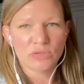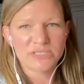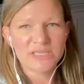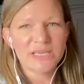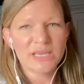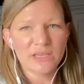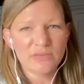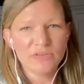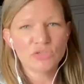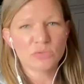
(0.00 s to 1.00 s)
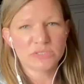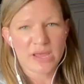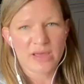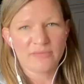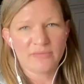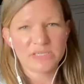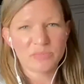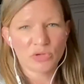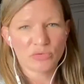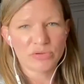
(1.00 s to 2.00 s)
did the individuals have a
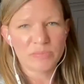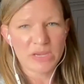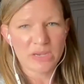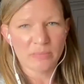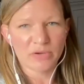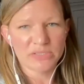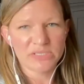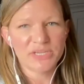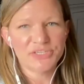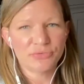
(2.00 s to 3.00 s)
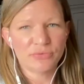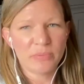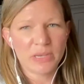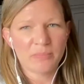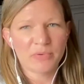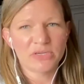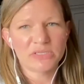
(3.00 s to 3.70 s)
similar repeat number, a CG repeat number,